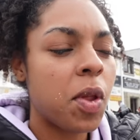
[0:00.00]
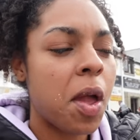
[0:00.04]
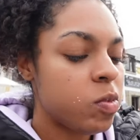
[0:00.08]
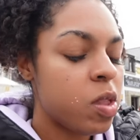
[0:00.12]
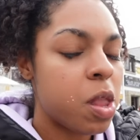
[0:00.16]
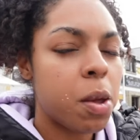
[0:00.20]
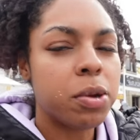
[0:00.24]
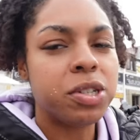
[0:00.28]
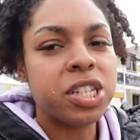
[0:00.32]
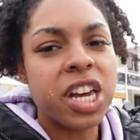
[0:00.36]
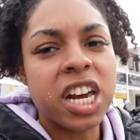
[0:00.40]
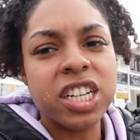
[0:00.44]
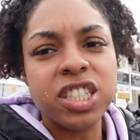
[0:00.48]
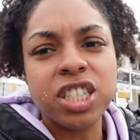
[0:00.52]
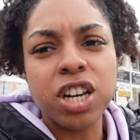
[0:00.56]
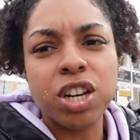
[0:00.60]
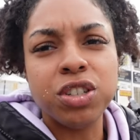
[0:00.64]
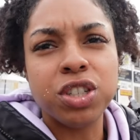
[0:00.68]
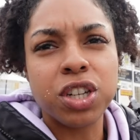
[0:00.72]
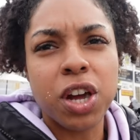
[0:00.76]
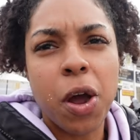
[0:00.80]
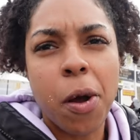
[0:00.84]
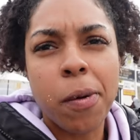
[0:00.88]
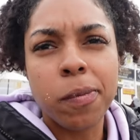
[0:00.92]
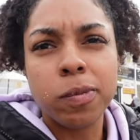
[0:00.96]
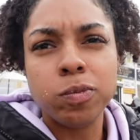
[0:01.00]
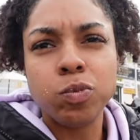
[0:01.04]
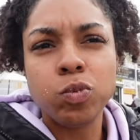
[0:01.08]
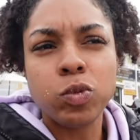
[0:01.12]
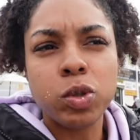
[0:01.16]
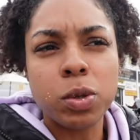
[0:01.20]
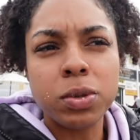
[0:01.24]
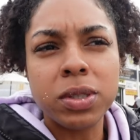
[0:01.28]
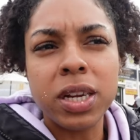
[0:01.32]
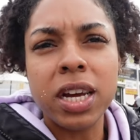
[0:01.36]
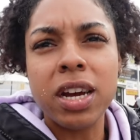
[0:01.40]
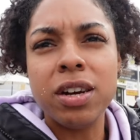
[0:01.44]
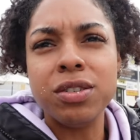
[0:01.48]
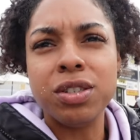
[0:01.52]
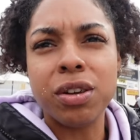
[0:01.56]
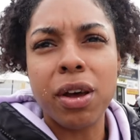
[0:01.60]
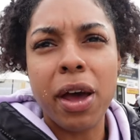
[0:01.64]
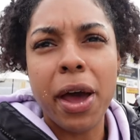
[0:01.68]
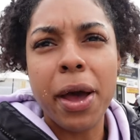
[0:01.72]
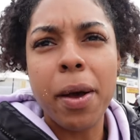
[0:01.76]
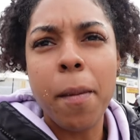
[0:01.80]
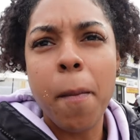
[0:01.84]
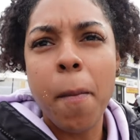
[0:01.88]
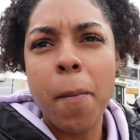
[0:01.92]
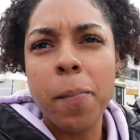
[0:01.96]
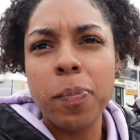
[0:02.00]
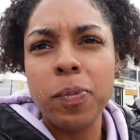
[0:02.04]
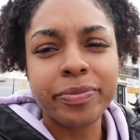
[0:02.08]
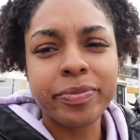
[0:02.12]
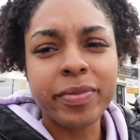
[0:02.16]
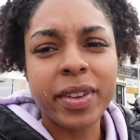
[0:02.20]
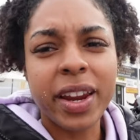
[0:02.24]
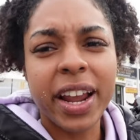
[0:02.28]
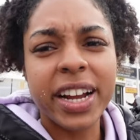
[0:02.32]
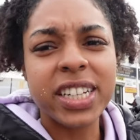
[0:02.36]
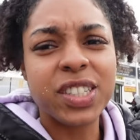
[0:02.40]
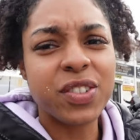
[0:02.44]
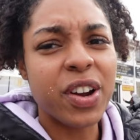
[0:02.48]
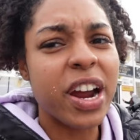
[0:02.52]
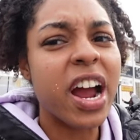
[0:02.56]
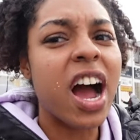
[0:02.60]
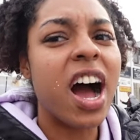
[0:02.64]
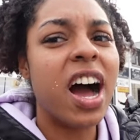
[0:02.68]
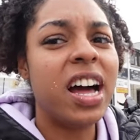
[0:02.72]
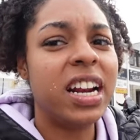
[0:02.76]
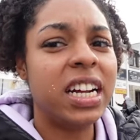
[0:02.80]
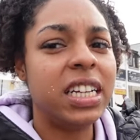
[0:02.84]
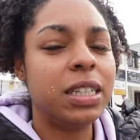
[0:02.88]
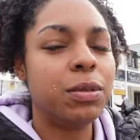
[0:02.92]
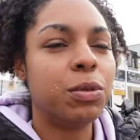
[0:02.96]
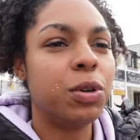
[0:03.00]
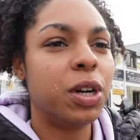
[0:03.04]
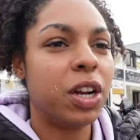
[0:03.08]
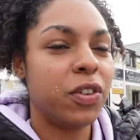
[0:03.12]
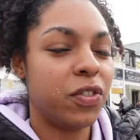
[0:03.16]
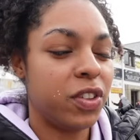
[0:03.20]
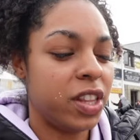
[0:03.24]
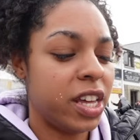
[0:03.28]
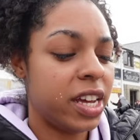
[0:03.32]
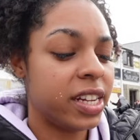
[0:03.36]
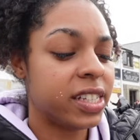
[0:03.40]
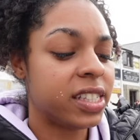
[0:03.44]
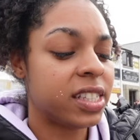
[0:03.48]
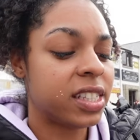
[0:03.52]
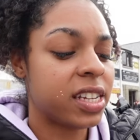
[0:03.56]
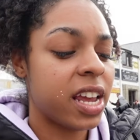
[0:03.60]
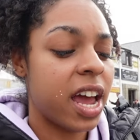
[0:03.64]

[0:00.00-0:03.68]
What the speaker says: the potatoes are okay. It's very early in the morning for this,